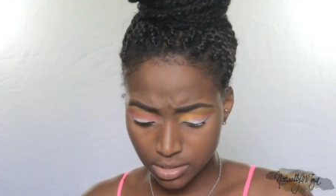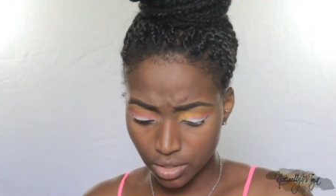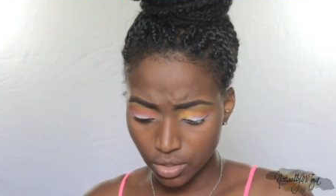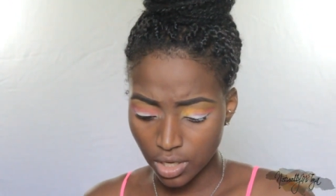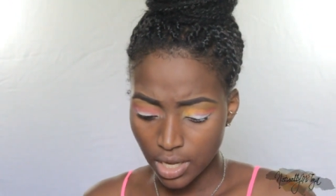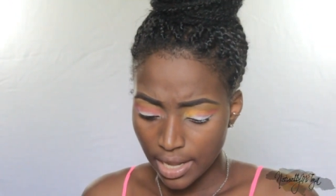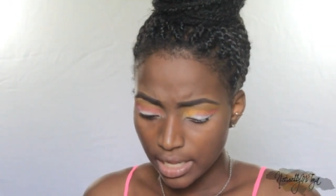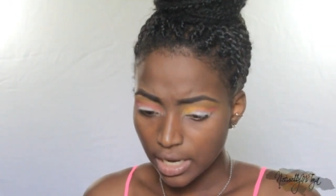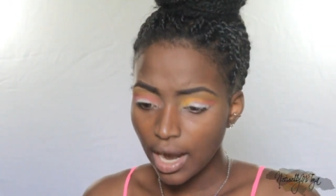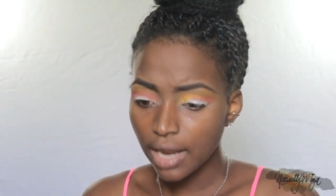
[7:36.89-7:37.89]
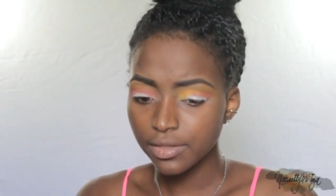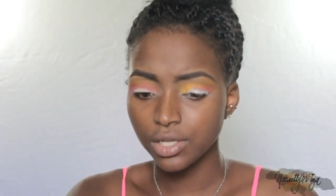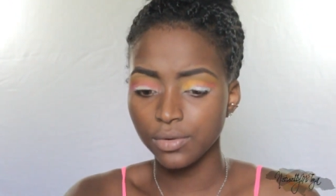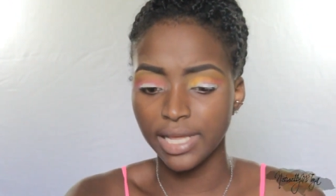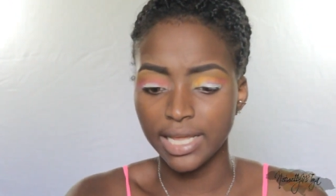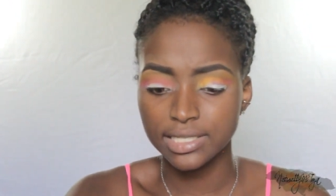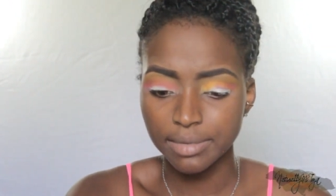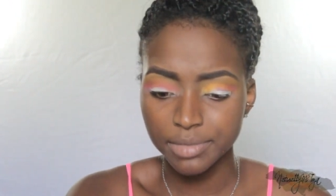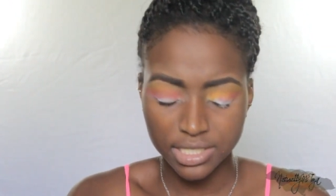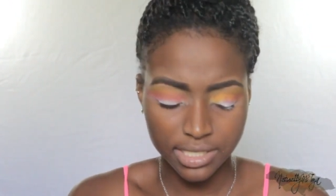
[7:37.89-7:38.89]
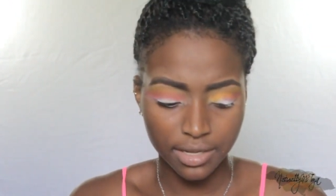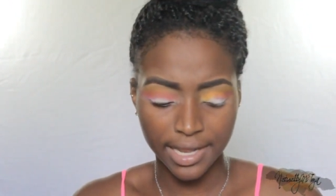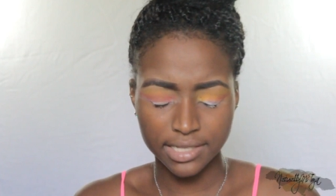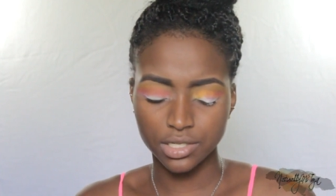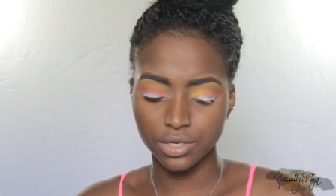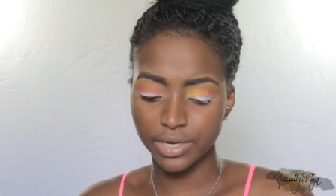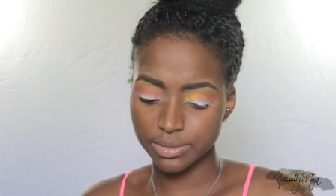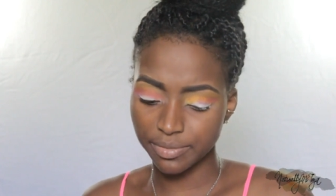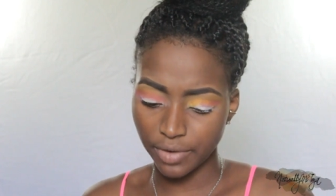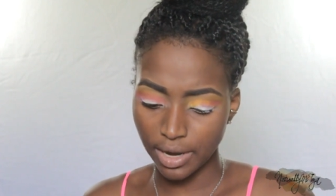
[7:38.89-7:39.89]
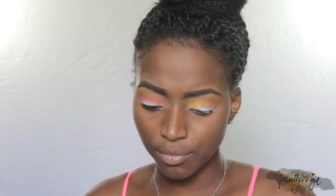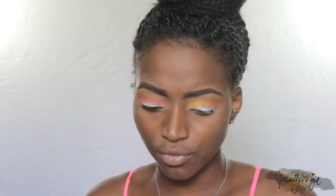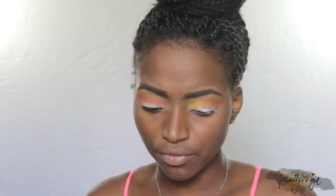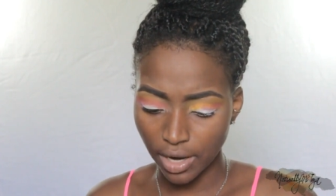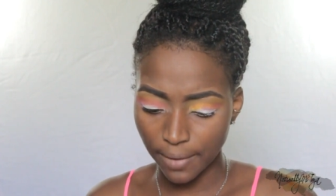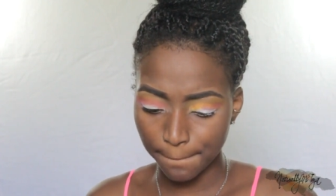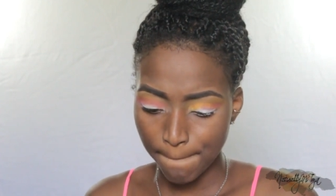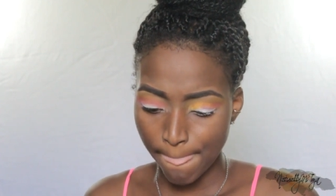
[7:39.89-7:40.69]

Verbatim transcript: So here are the new dates. Let me just tell you guys the new dates before I move on.